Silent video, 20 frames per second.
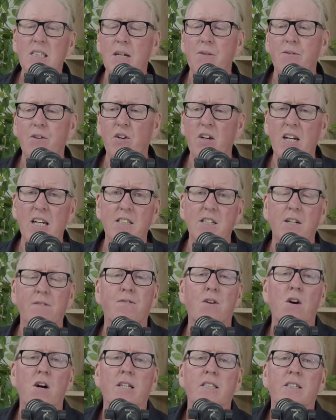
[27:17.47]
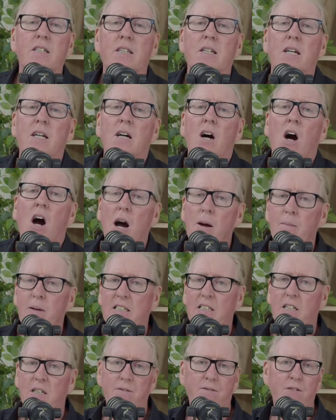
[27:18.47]
Very easy to find. I'm
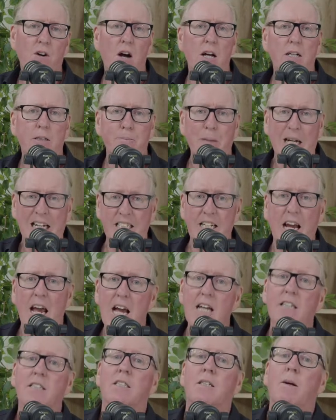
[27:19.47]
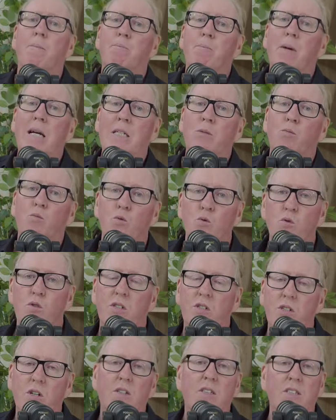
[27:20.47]
easy to find, Pete at
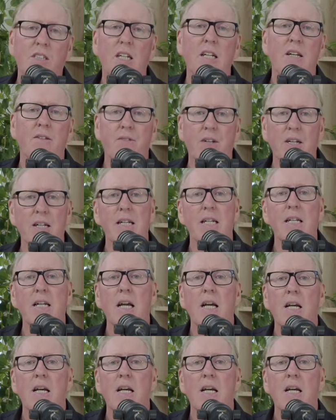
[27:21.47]
peteward.tv,